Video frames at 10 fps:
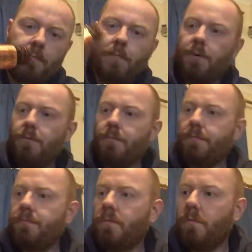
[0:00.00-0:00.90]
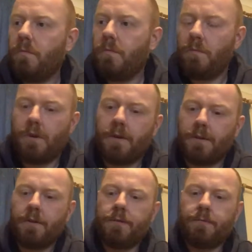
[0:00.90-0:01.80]
Boom. Right.
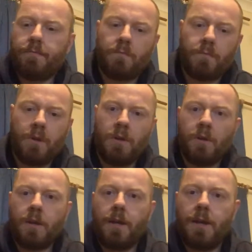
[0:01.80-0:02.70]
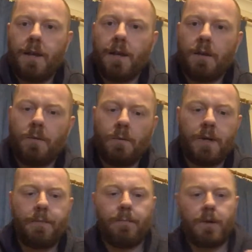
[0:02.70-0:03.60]
Get that out of your
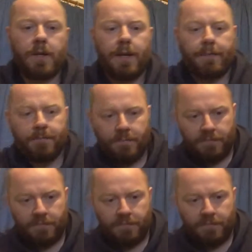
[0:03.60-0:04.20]
way. Okay.